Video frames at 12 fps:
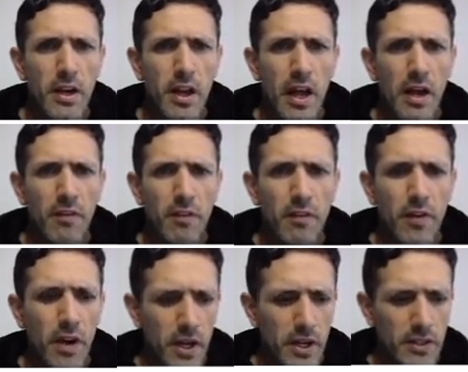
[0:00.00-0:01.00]
f of
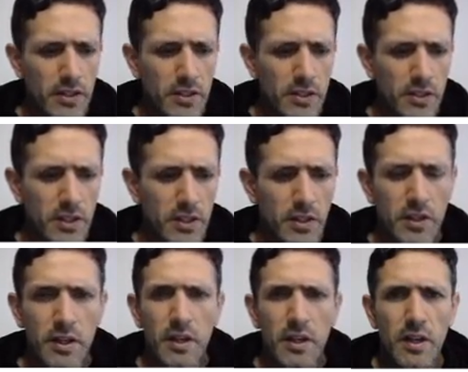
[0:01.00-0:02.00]
x
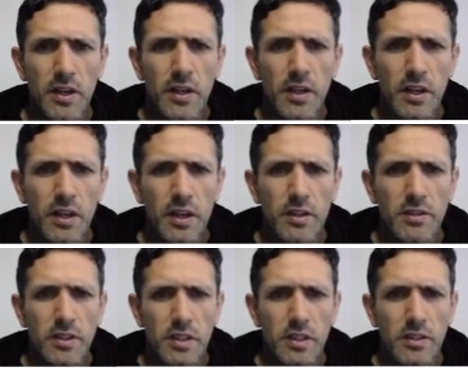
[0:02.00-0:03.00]
is
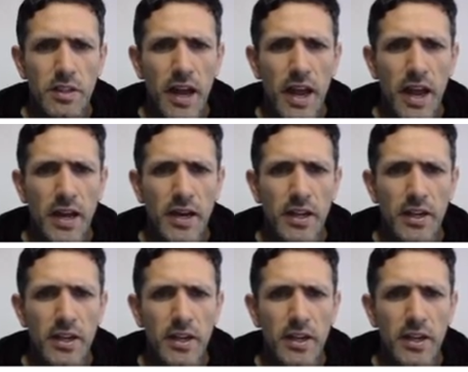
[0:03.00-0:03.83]
in this dyadic